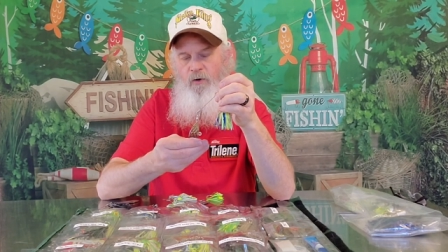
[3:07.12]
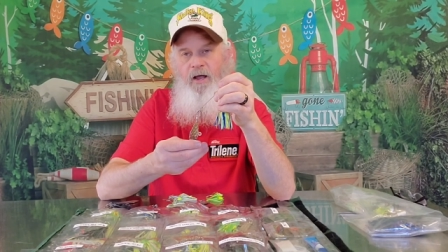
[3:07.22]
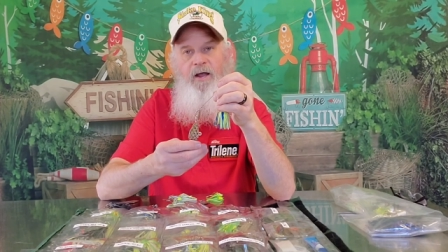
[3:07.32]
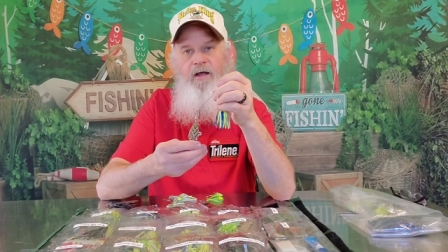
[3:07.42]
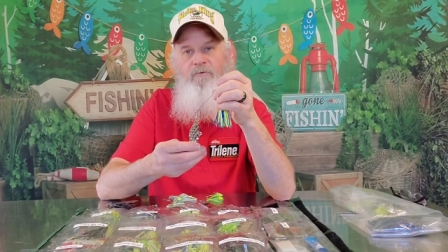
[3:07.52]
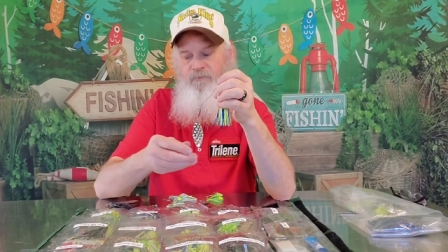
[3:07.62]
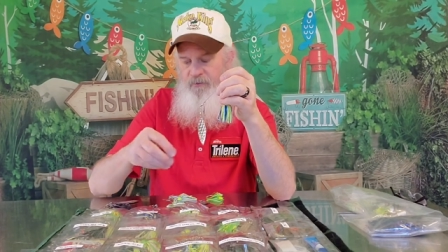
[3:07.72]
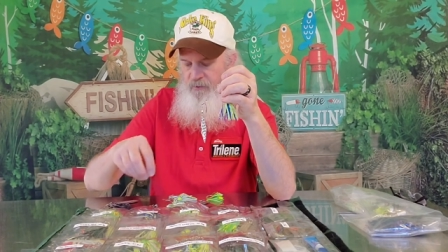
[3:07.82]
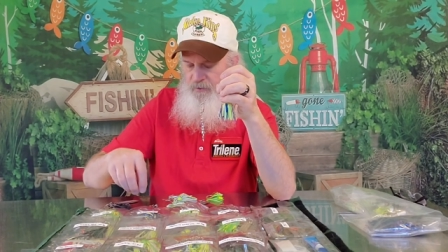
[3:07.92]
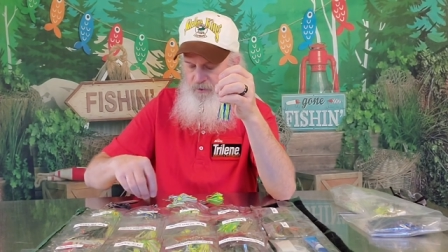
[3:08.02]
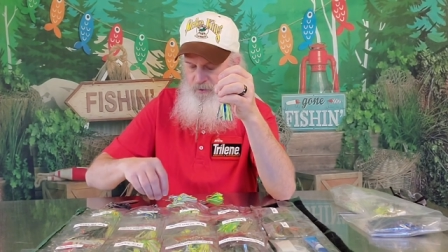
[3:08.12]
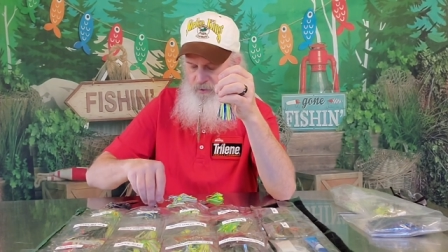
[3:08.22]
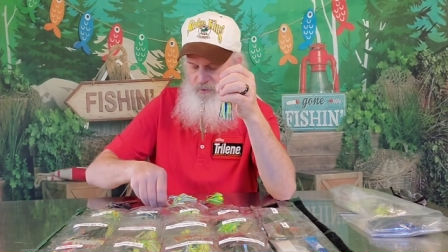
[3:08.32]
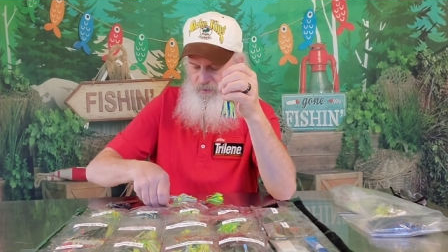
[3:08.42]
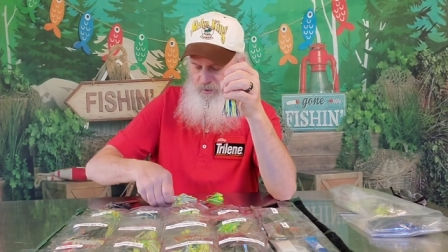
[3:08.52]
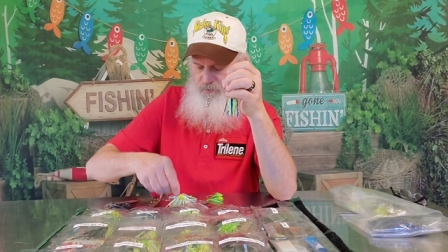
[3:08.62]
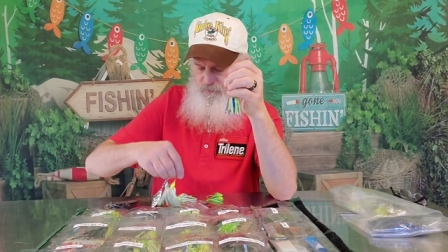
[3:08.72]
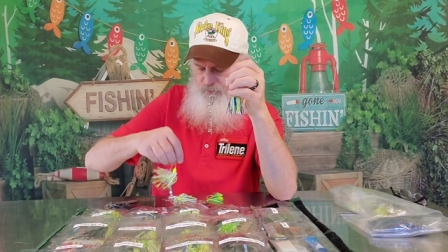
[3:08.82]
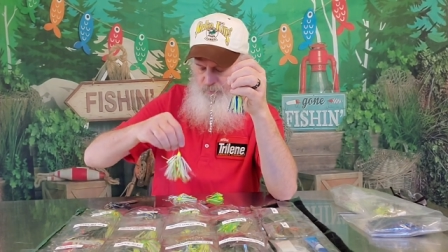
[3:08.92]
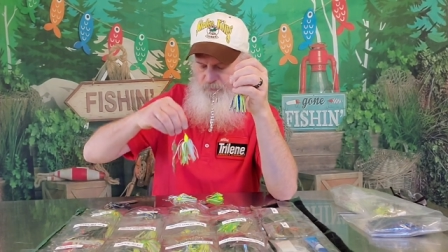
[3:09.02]
and a half. These are
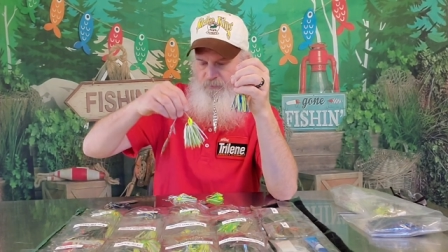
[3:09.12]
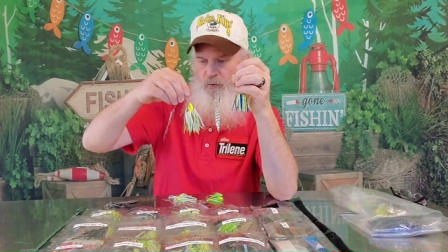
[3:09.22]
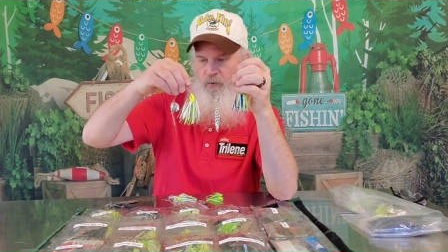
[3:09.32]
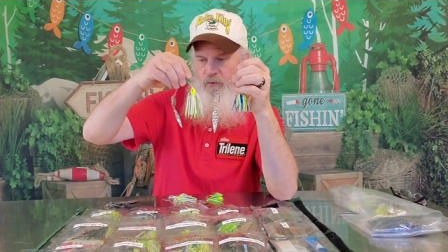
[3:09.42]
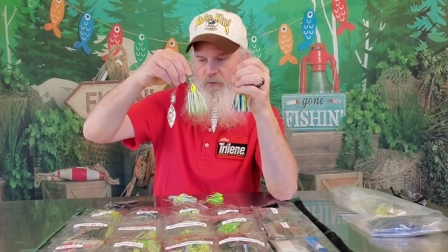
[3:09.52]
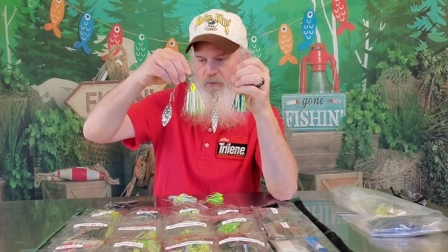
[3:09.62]
number four.